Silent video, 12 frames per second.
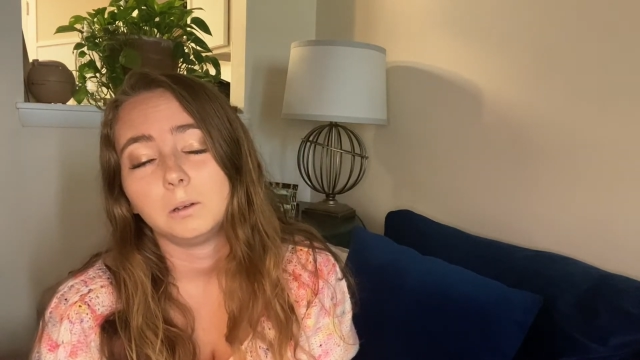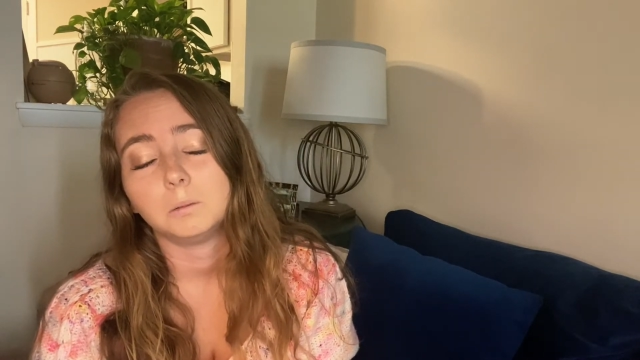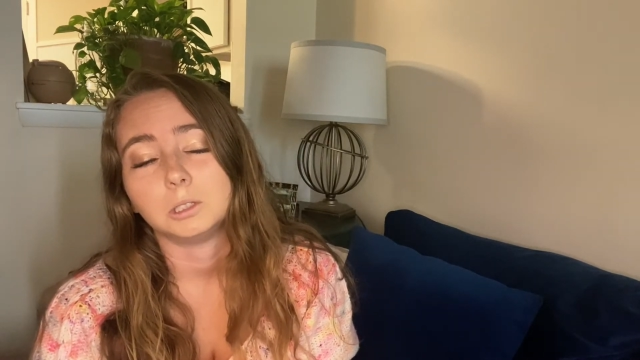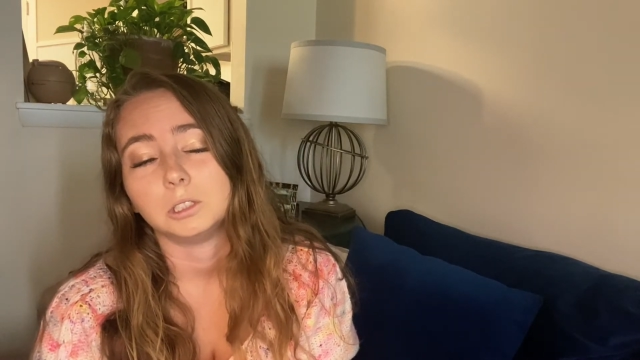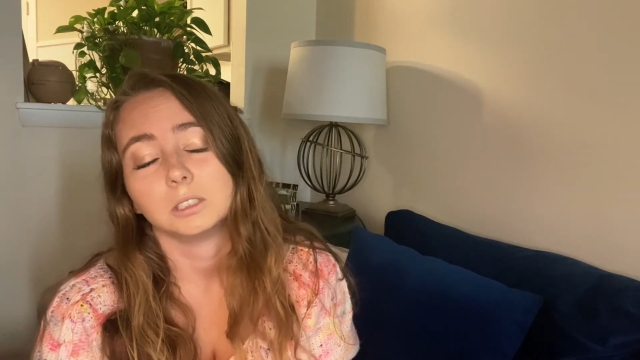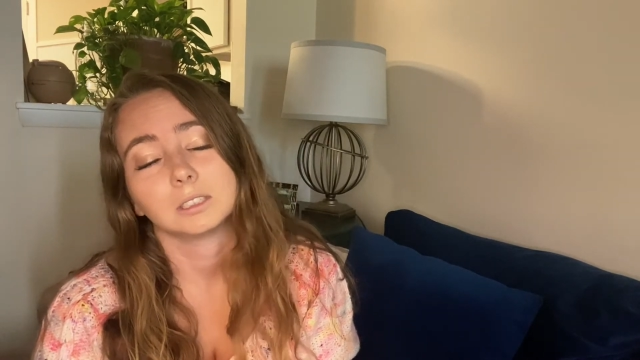
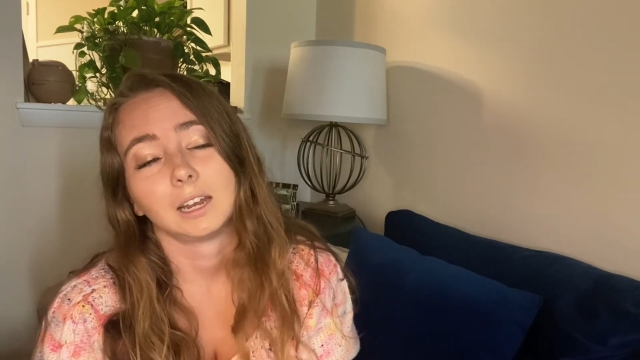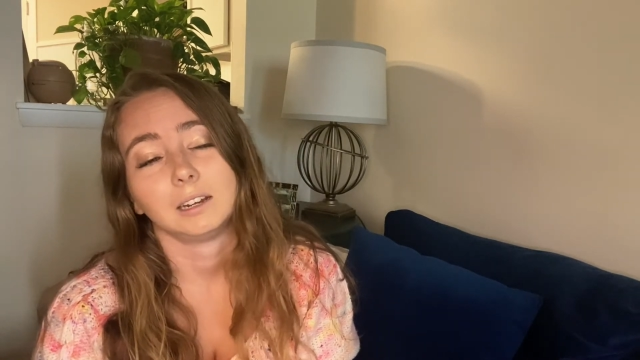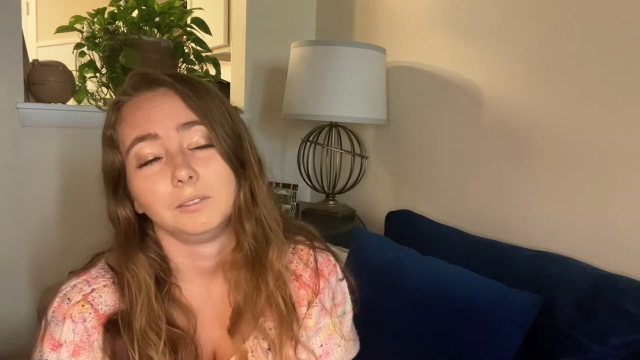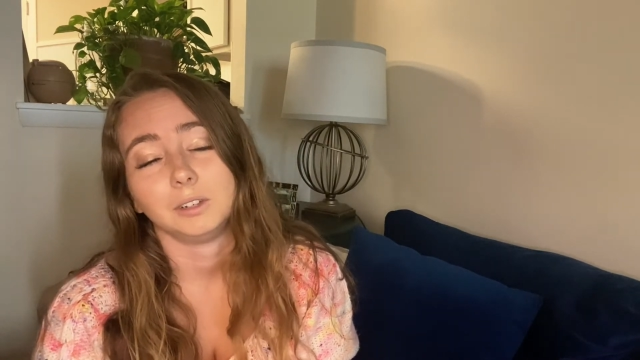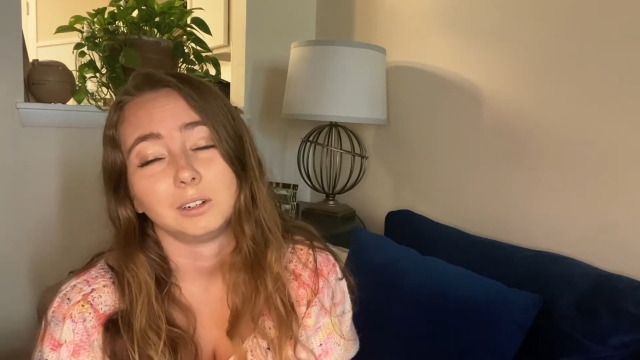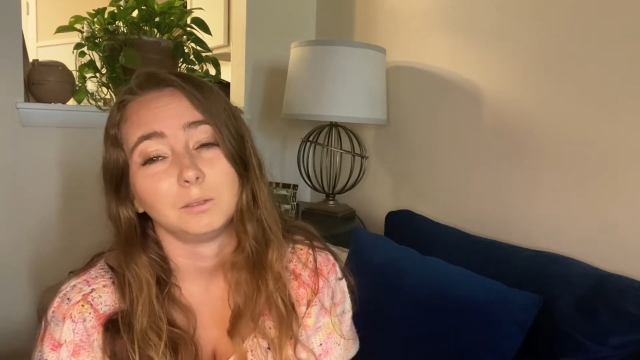which is kind
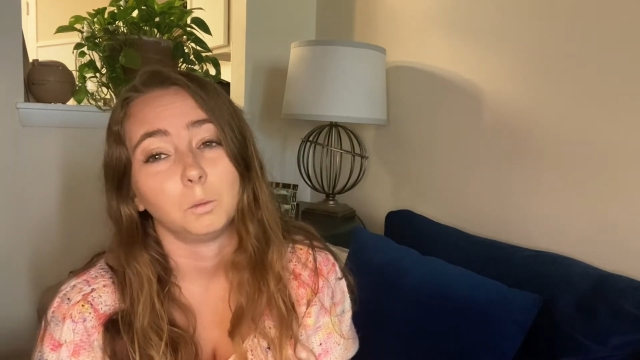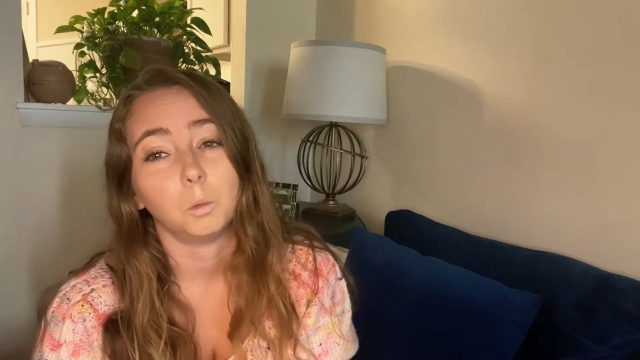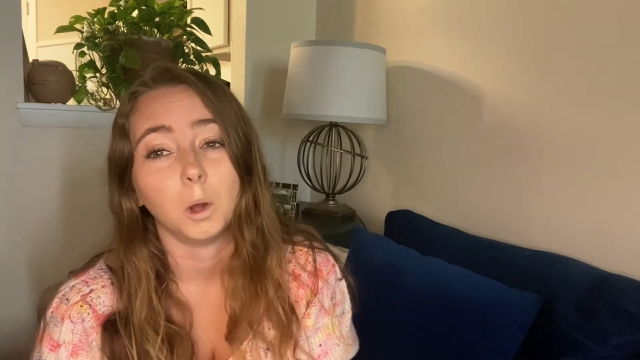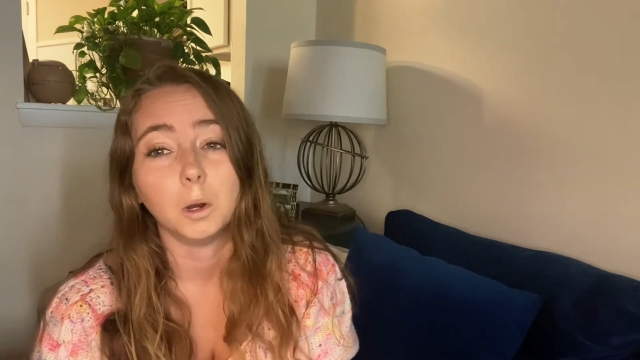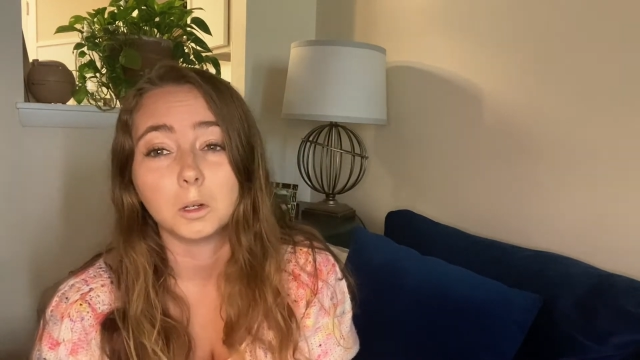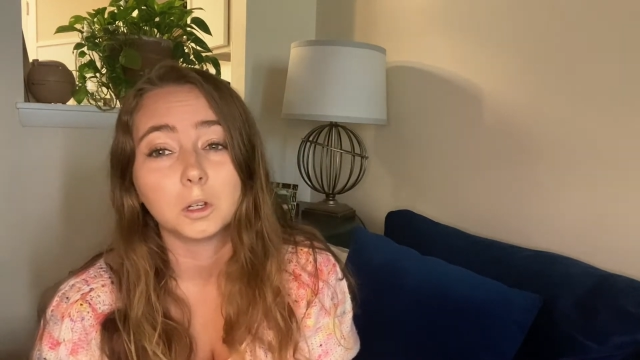of in
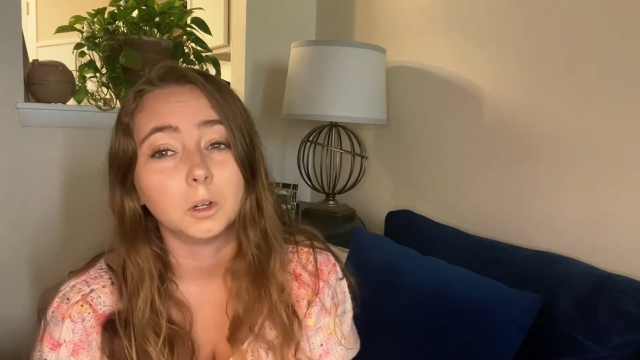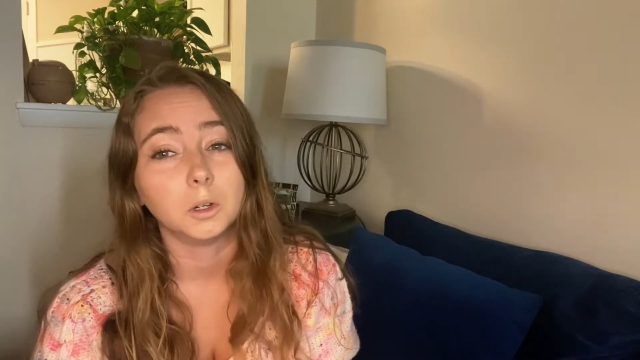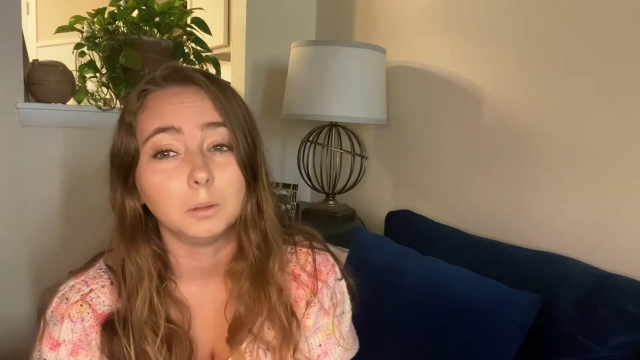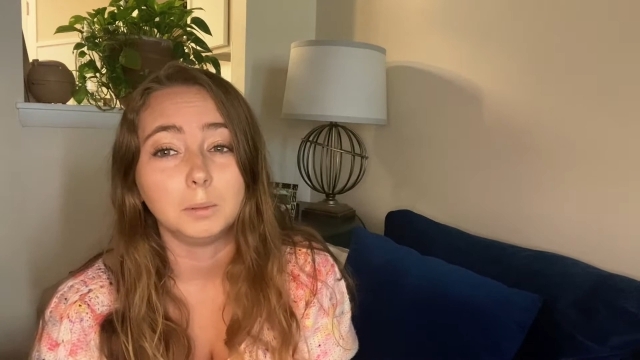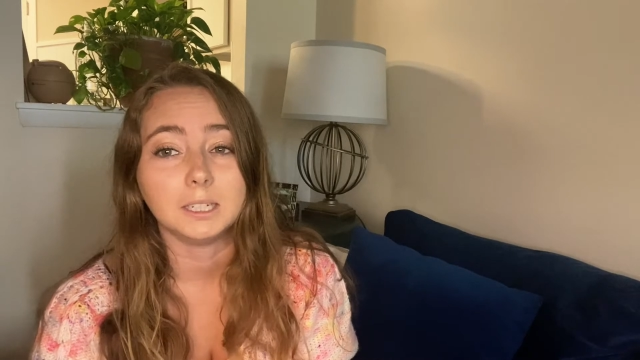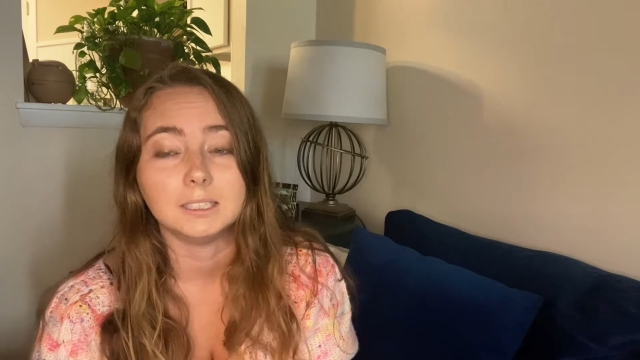what
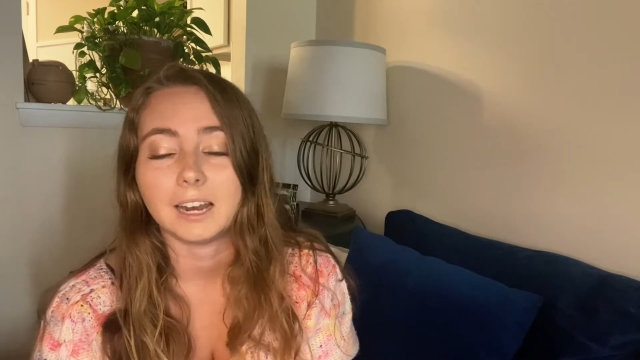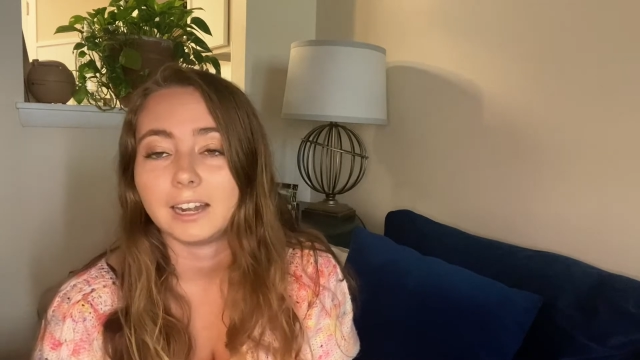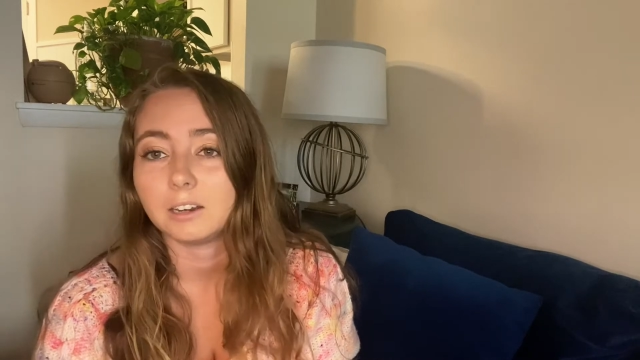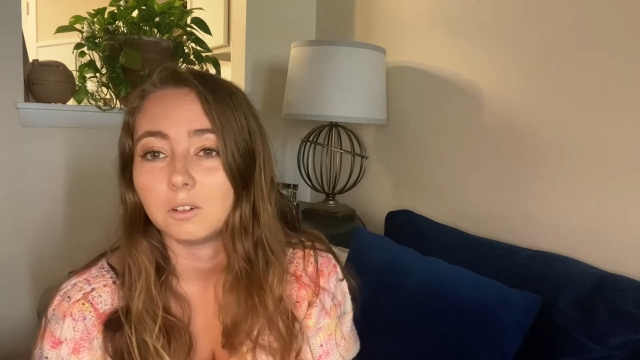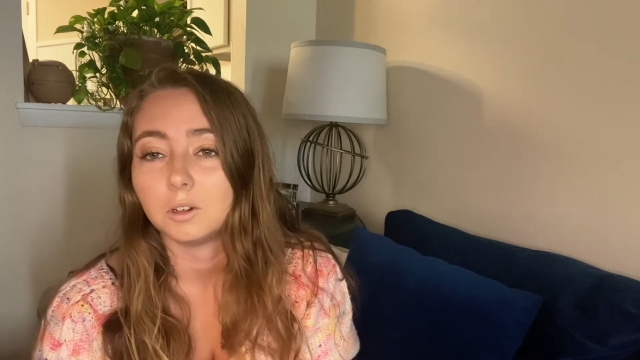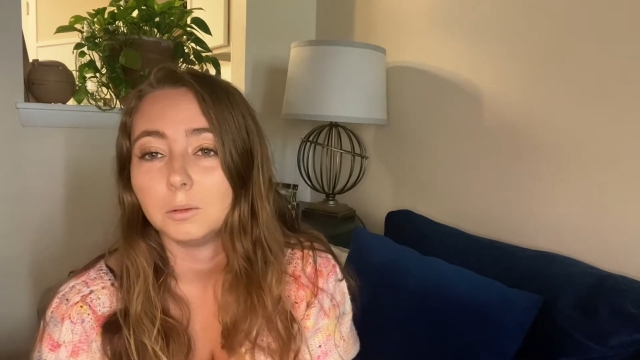could be a
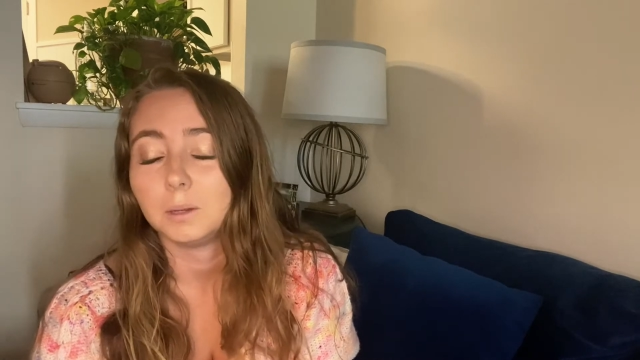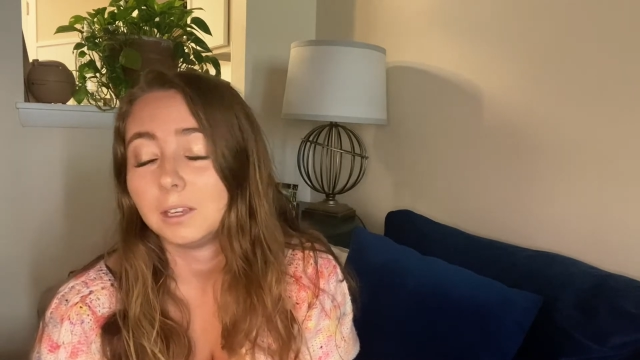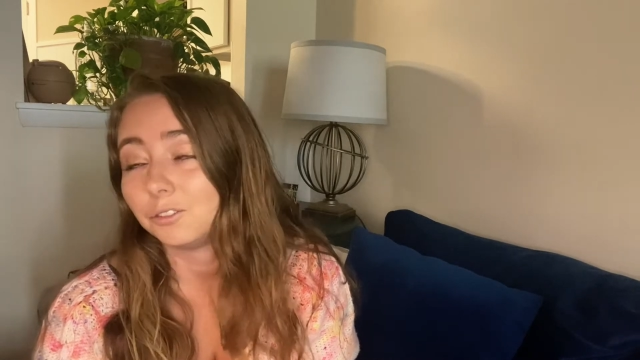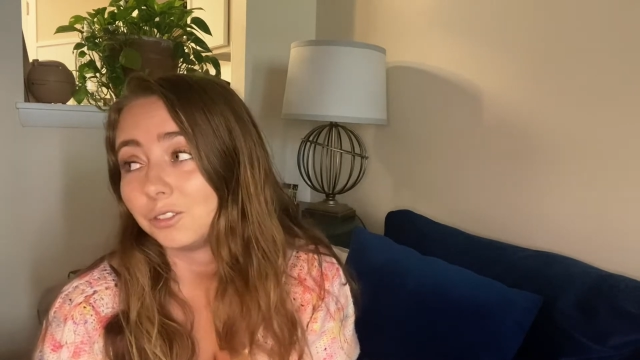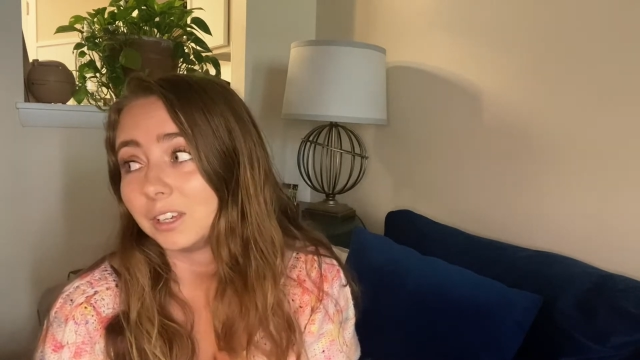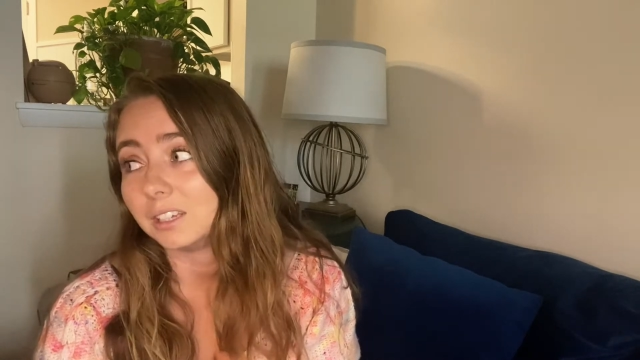dining room
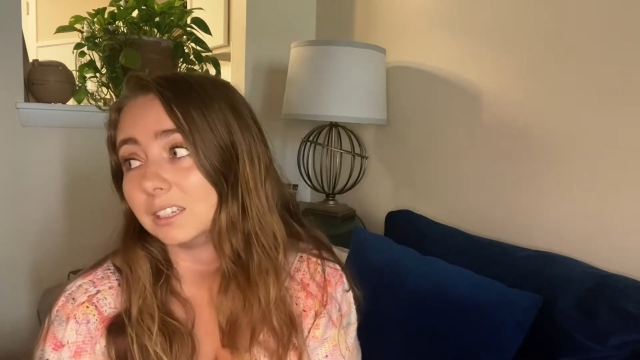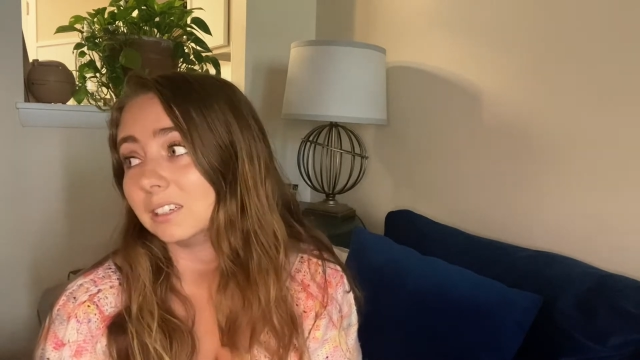if it